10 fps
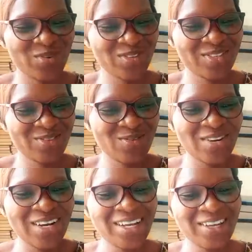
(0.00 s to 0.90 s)
So
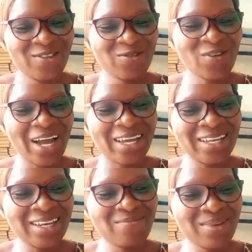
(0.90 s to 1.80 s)
if you are
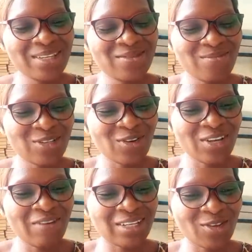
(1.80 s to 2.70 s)
in, please make sure you
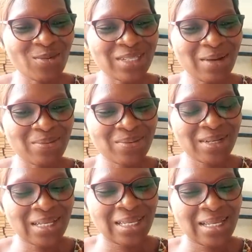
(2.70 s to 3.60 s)
give us a thumbs up.
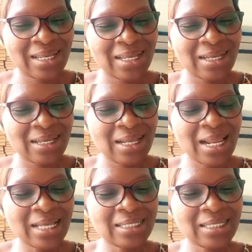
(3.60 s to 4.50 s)

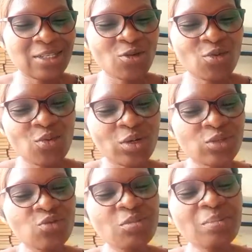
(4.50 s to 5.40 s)
Let's see. So what do
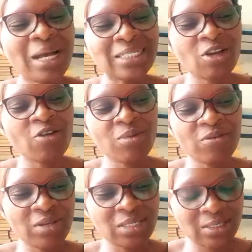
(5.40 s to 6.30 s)
you mean by scale of
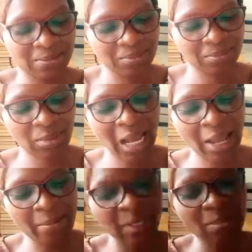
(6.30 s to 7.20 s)
preference? I
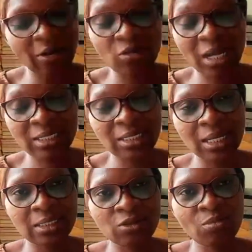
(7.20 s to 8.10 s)
made my introduction
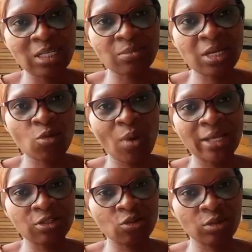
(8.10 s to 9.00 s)
that you must make a
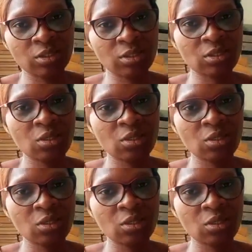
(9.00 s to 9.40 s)
wise choice.